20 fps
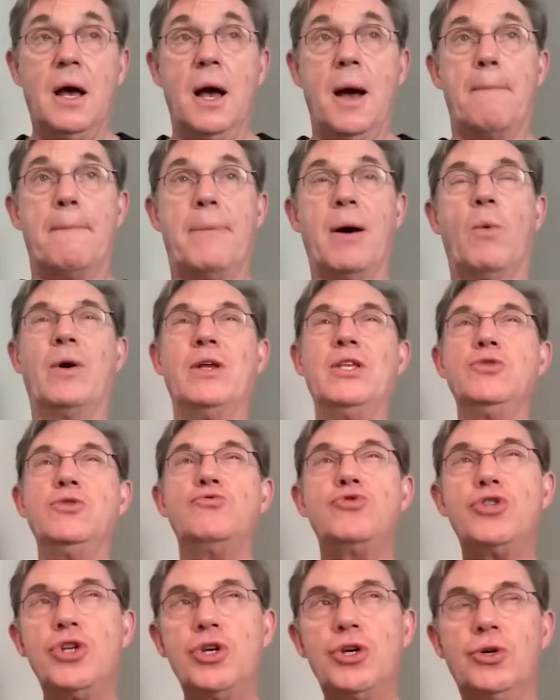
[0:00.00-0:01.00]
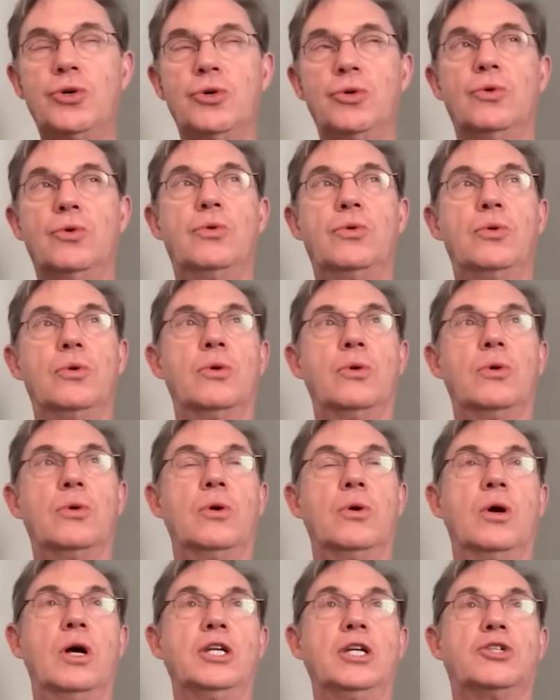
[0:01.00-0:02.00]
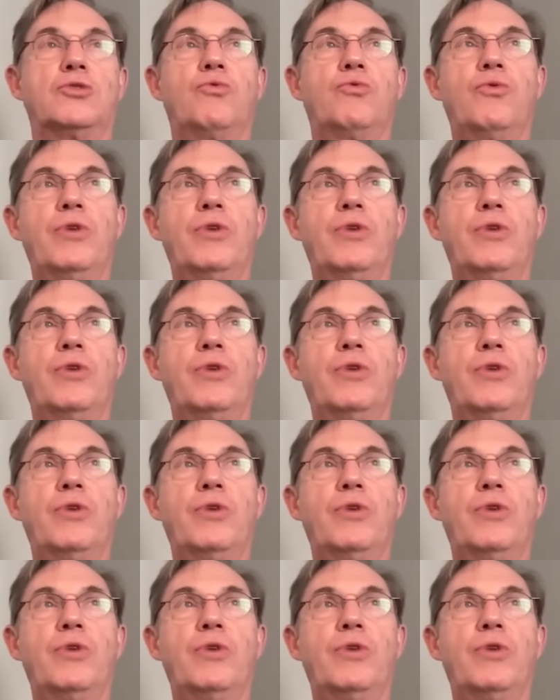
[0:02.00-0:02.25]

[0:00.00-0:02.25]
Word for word: But when you do, it's